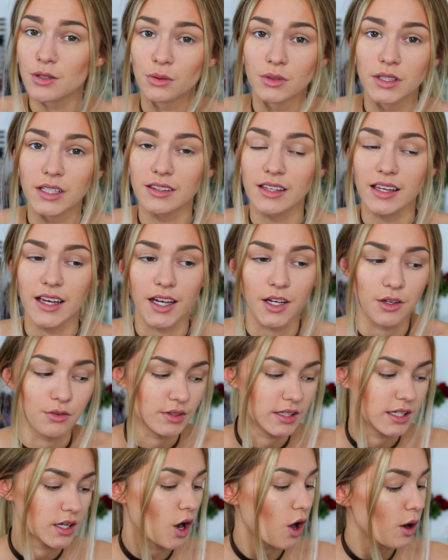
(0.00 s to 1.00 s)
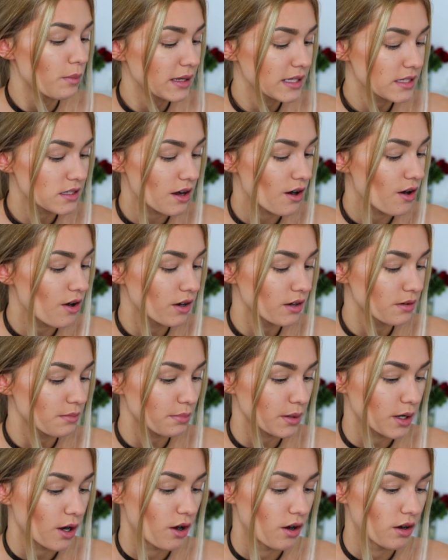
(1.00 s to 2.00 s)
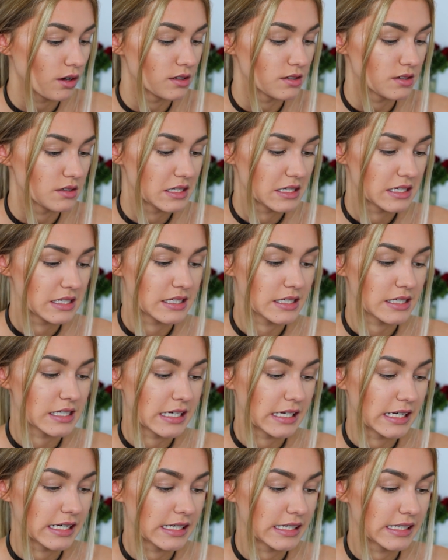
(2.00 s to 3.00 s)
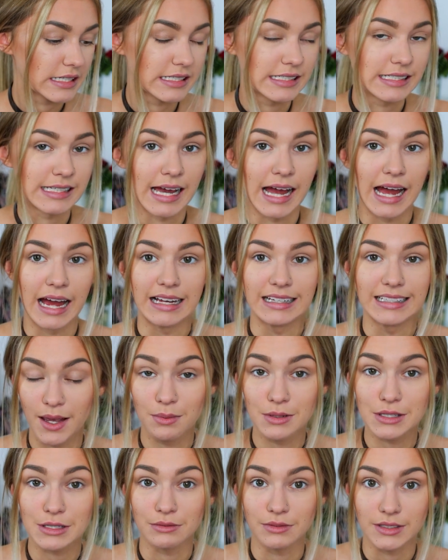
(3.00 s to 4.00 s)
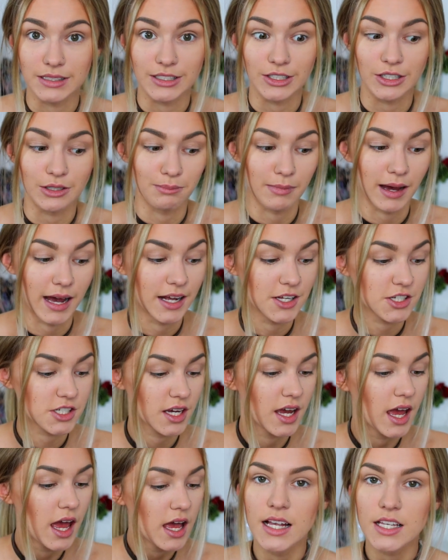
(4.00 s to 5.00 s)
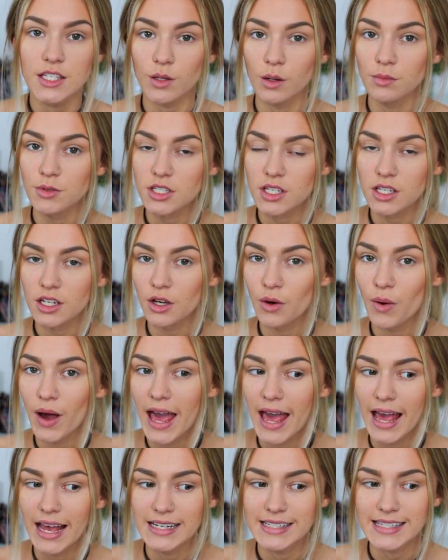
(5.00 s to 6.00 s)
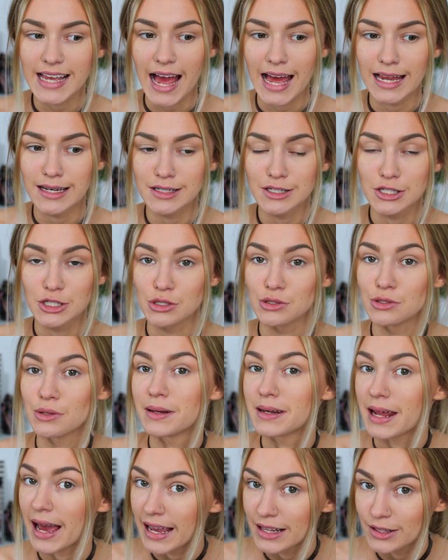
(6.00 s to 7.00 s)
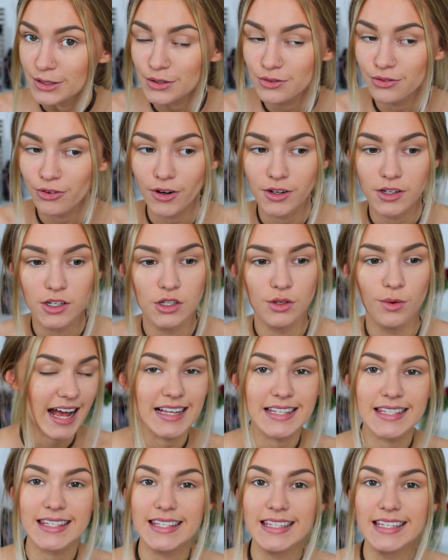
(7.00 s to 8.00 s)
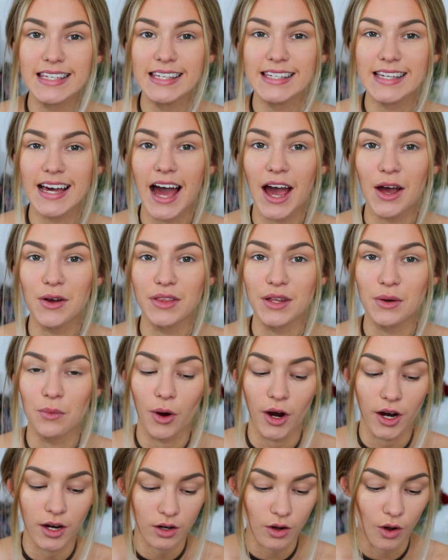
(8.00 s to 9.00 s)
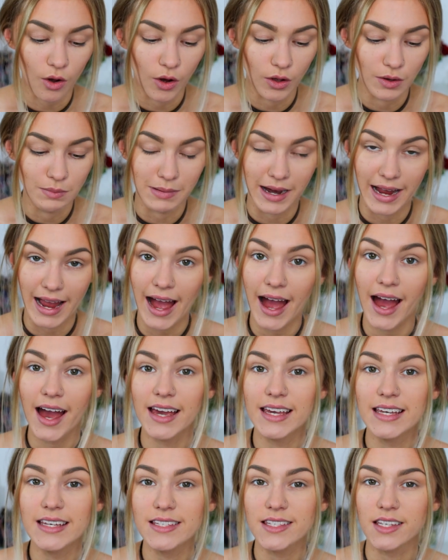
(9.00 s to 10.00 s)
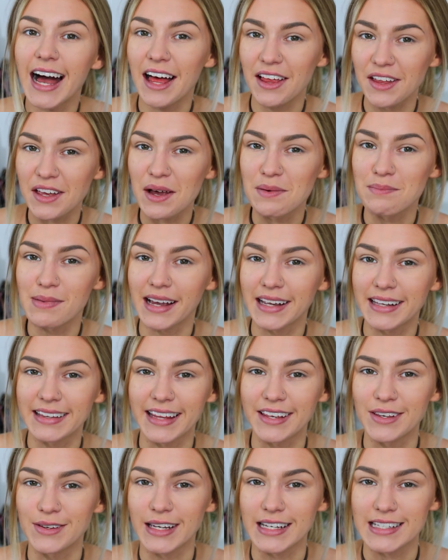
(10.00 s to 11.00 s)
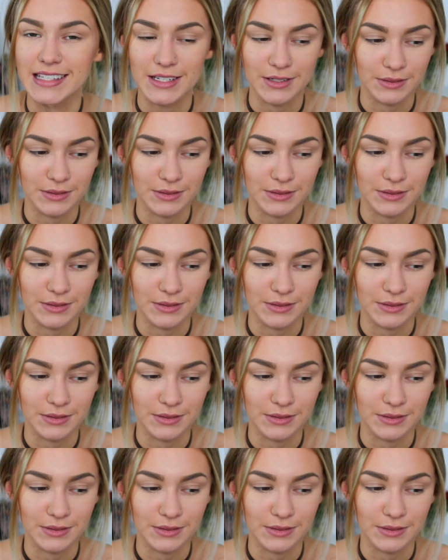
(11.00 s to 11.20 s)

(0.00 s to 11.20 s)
the only thing I could really comment on because yeah, it was a really good match. So I'm just going to go ahead and do an eye look for you and see how they work on my eyes. I'll come back and let you guys